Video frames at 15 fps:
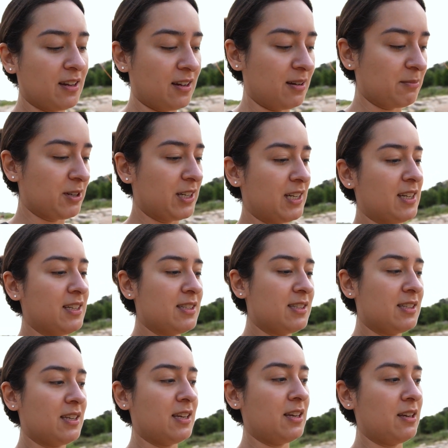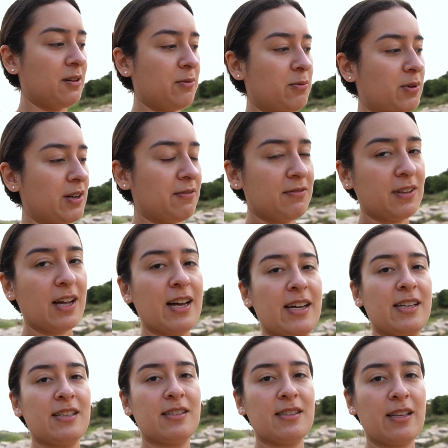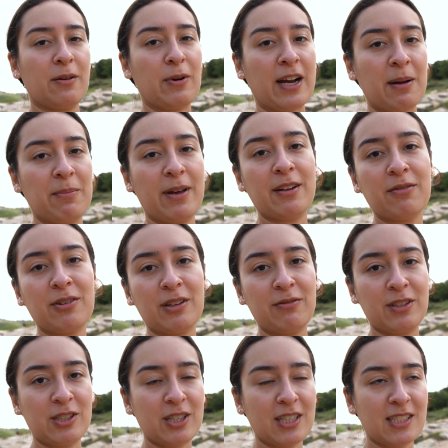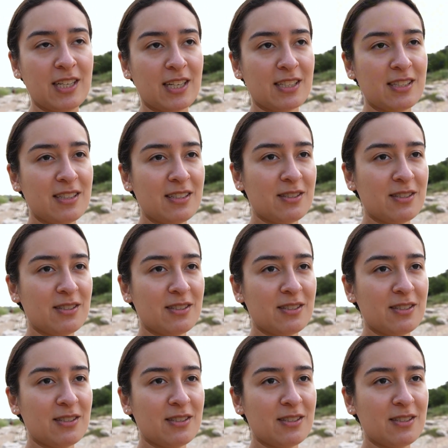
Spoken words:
I'm gonna see what flies they recommend for the fish here in Texas.